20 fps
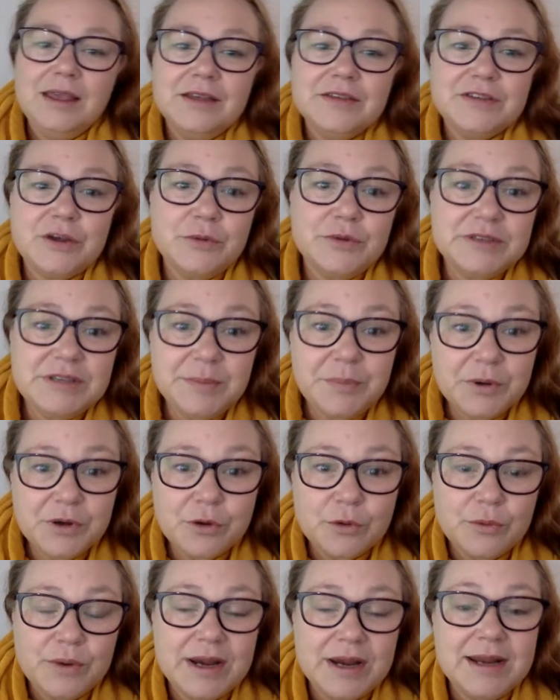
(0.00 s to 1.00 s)
So
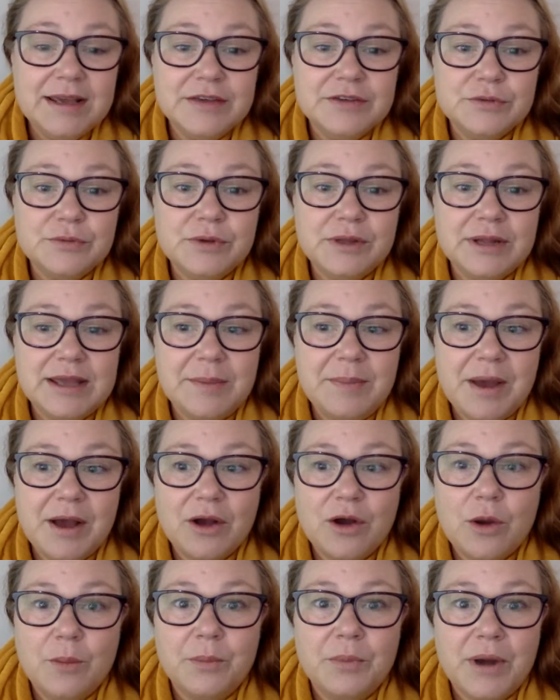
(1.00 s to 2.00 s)
reciprocal reading is really
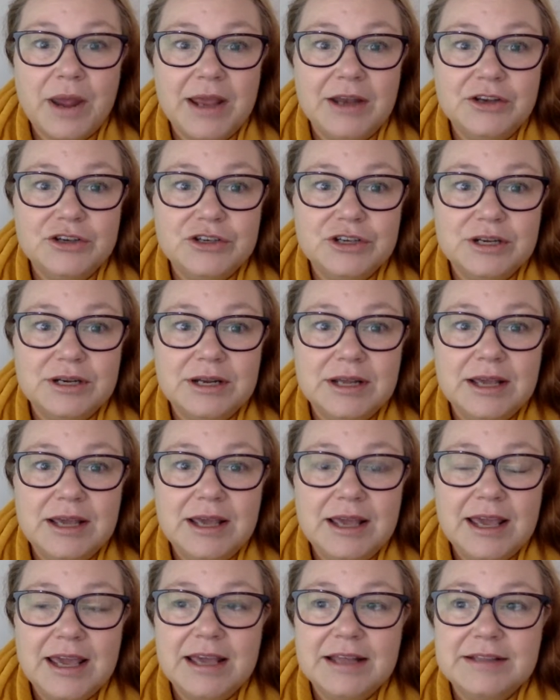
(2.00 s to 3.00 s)
about comprehension.
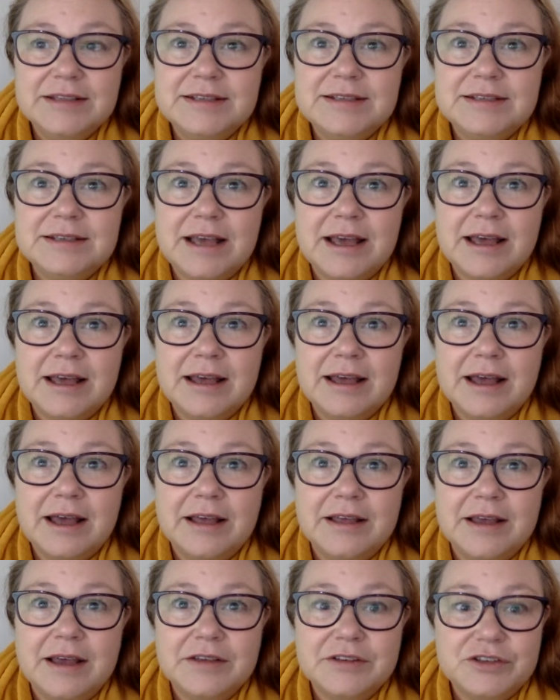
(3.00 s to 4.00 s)
It's
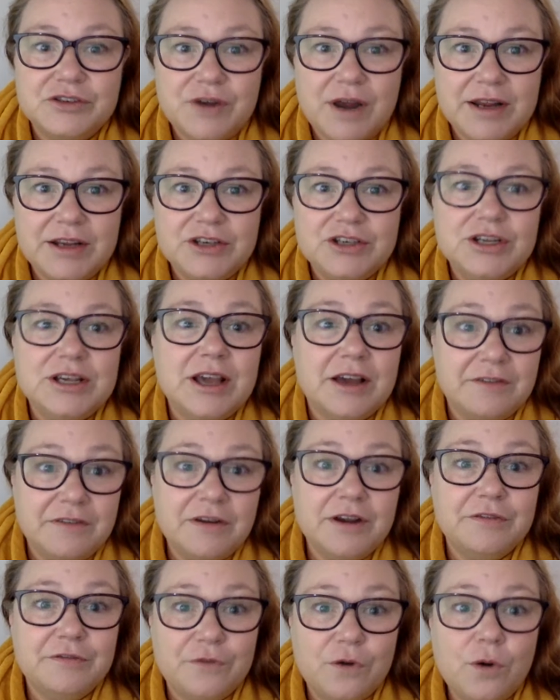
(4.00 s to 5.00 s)
a strategy, a
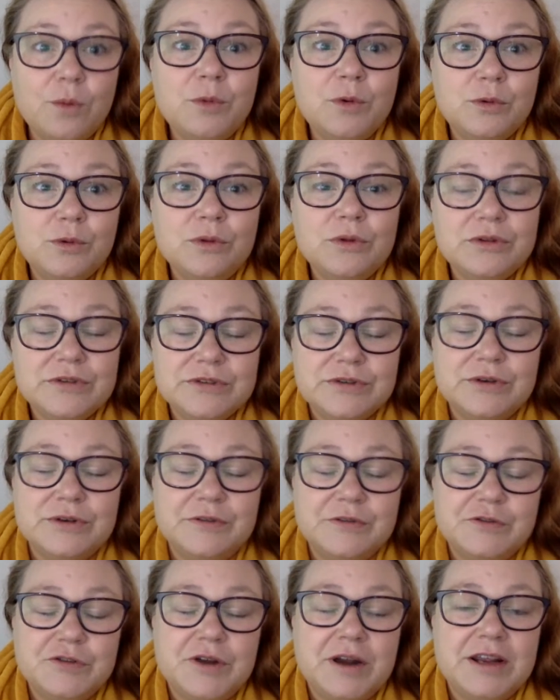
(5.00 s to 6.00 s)
very formal sort
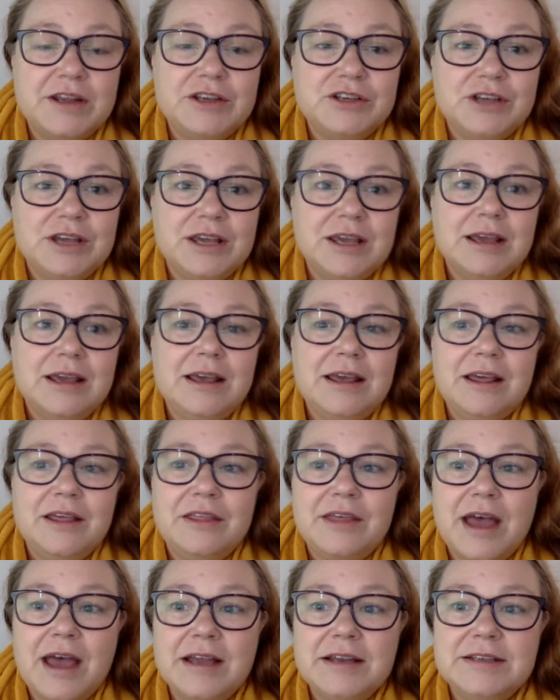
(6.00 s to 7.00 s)
of strategy
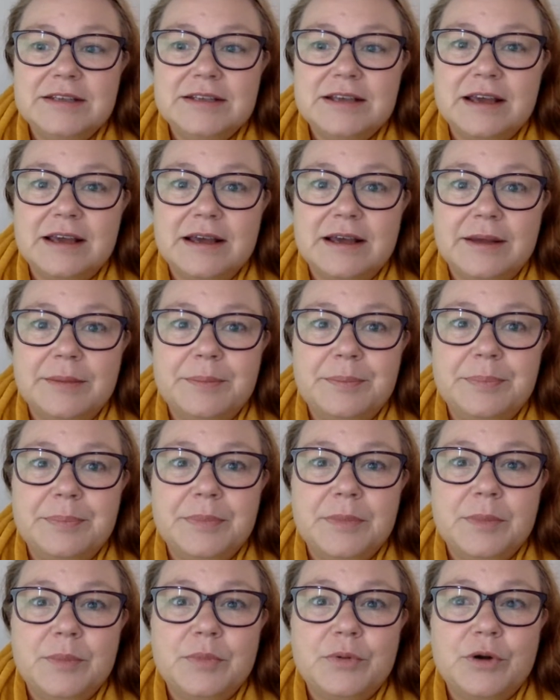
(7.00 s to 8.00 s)
that
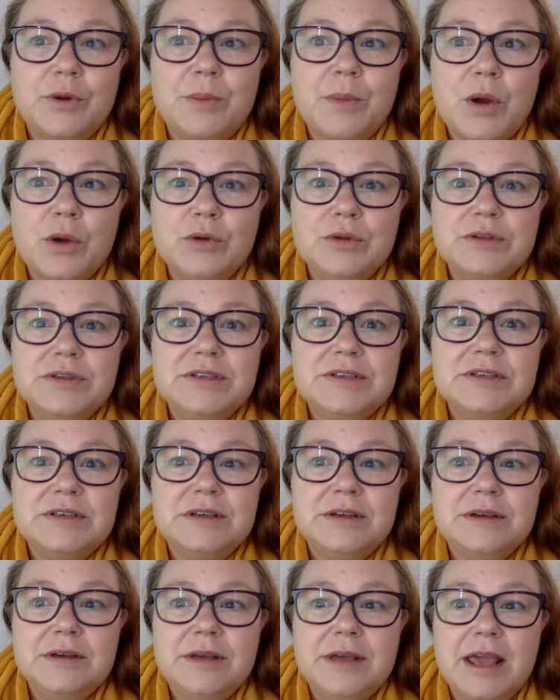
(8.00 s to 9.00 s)

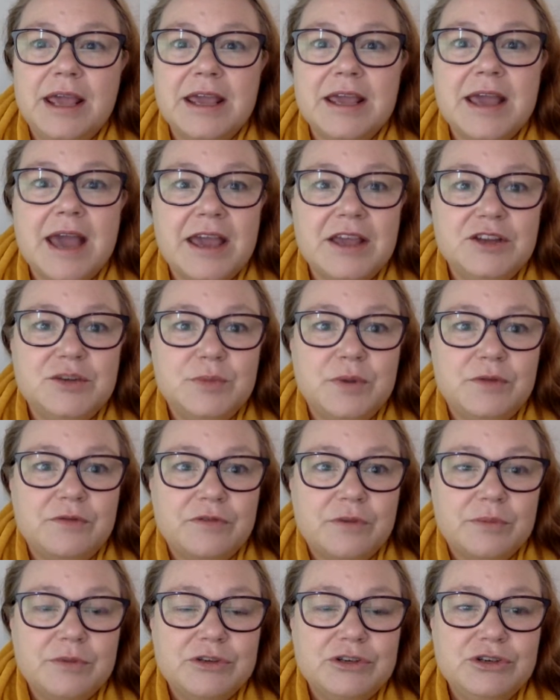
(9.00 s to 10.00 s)
promotes engagement
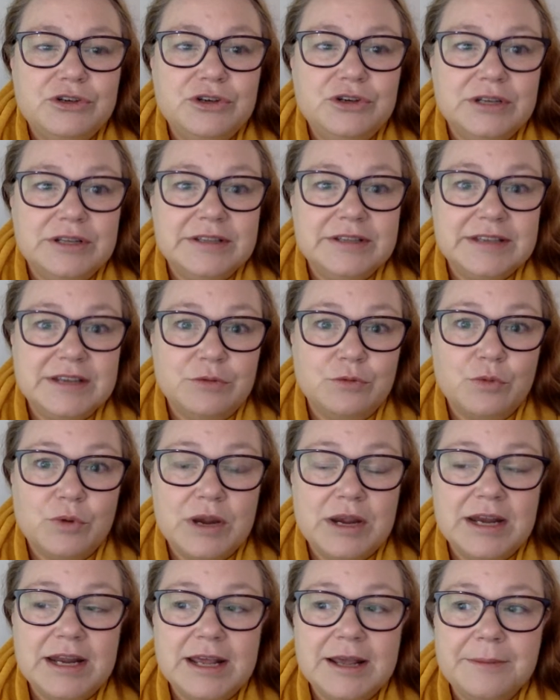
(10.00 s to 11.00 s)
from students in
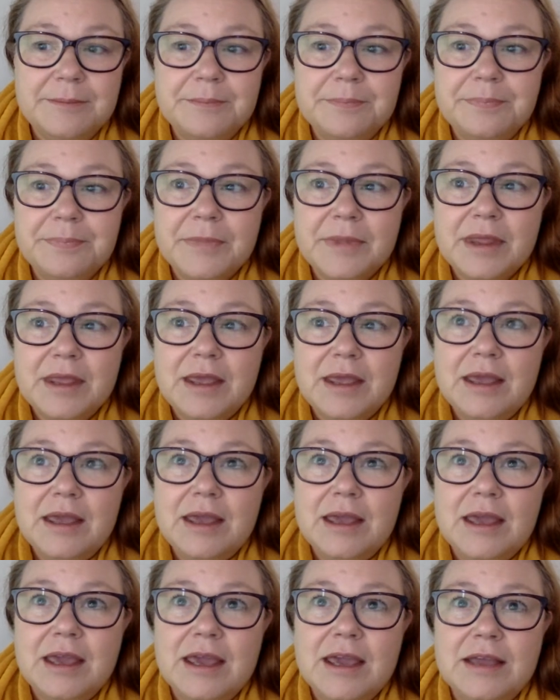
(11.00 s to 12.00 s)
reading.
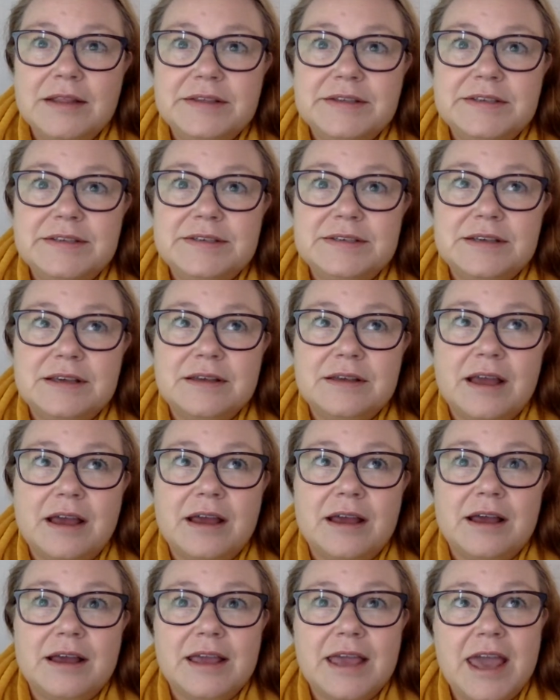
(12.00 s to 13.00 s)
It's
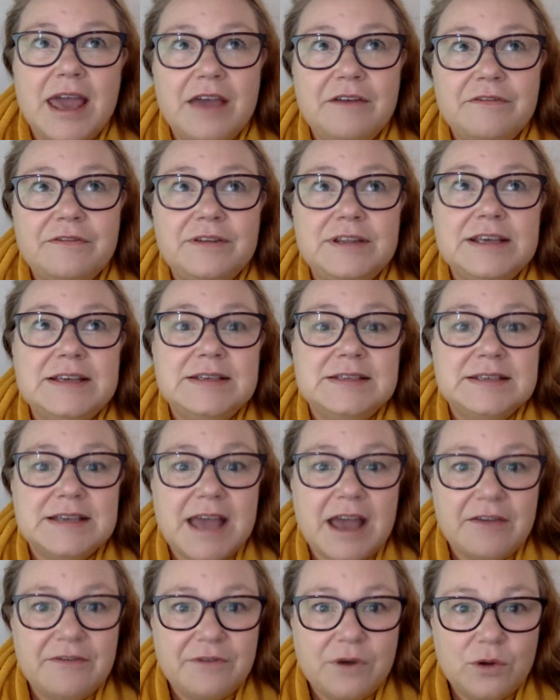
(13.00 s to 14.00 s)
a carefully
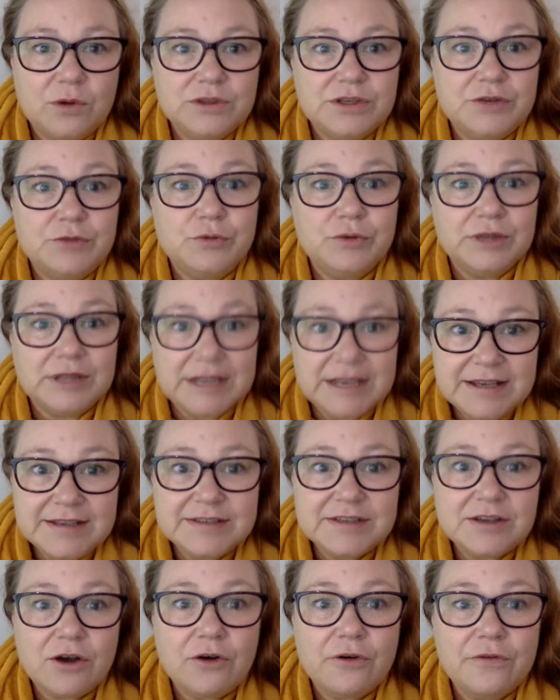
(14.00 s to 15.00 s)
scaffolded
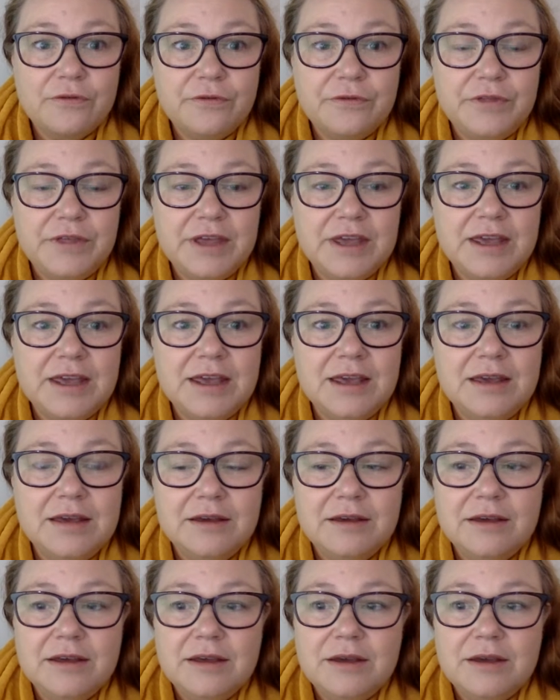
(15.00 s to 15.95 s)
release of the